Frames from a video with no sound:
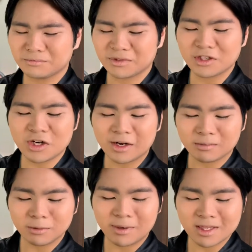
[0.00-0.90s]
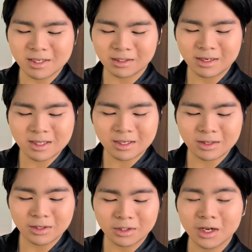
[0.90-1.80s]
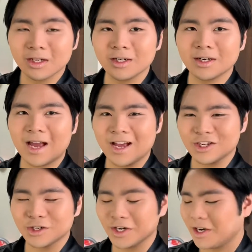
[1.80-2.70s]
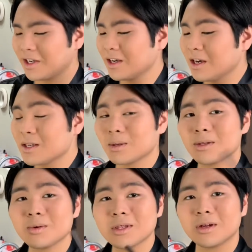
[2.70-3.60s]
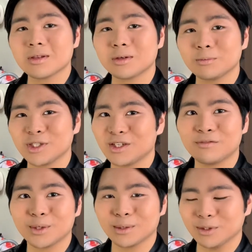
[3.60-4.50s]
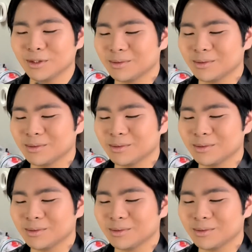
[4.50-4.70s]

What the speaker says: Detractable pencil. It's in the color ash gray. So this one's also pretty affordable.